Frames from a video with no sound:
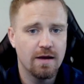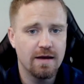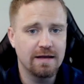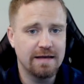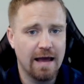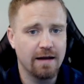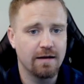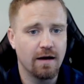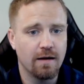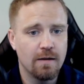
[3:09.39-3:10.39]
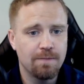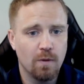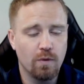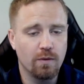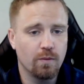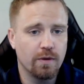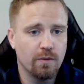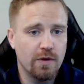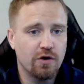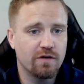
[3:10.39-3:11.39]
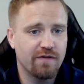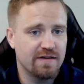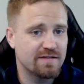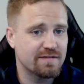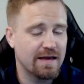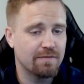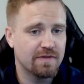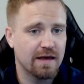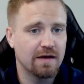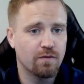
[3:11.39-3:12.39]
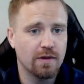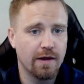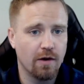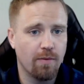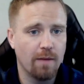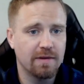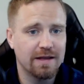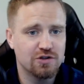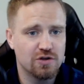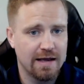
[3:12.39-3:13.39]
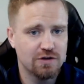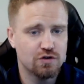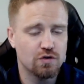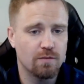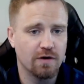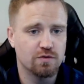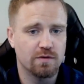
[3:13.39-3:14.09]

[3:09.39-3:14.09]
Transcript: In Canada, we could face the same thing if we let our population age too much.